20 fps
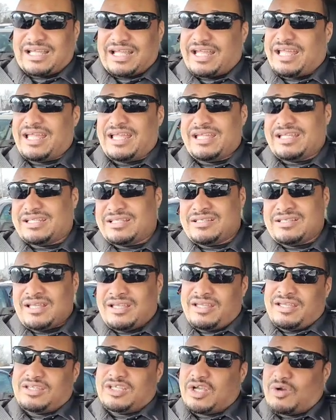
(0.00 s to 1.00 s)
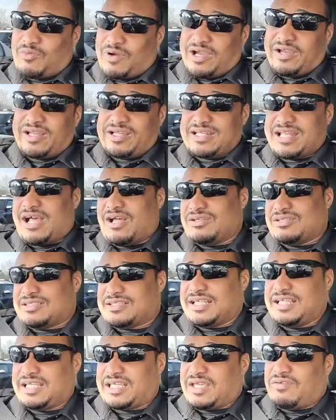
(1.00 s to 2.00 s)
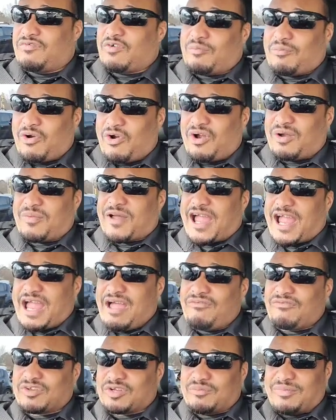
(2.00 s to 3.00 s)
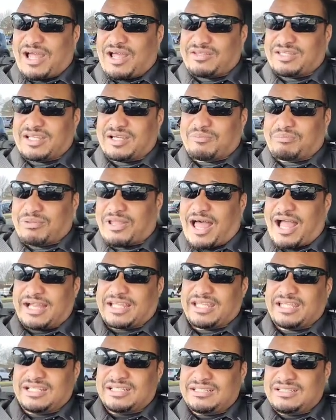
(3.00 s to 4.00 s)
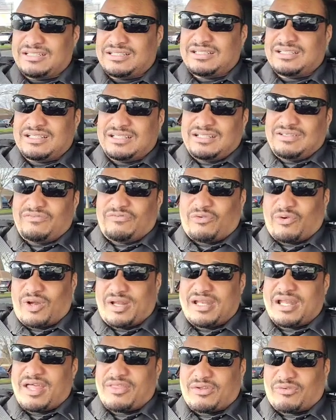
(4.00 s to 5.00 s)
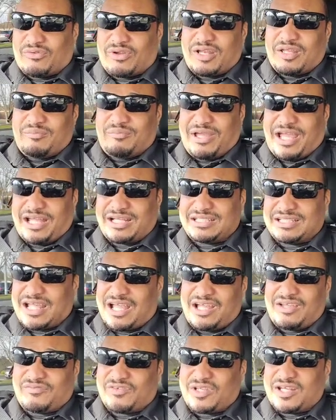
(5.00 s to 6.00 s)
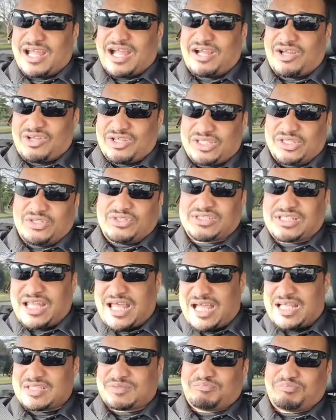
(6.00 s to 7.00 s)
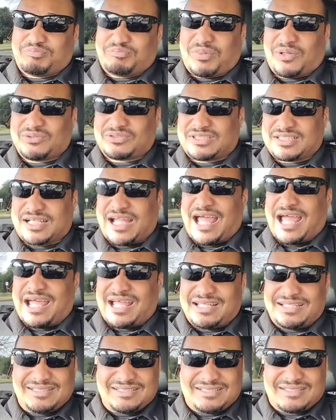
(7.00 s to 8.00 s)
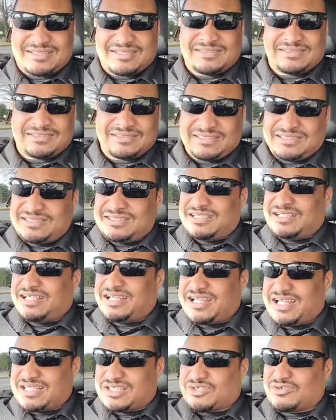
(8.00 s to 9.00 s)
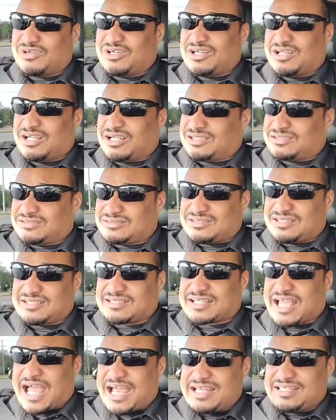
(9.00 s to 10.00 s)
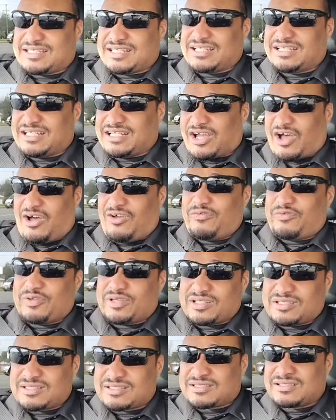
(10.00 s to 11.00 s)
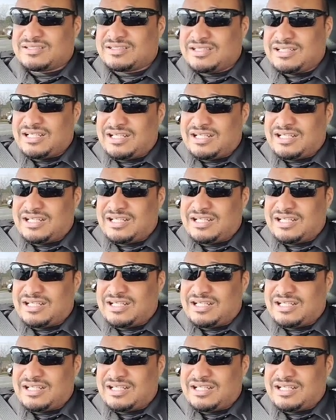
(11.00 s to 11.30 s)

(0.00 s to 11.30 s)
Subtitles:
And you're wearing down Zeke even more by having him out there blocking for another running back. Now, if you're not going to utilize both the guys into disguising the offense,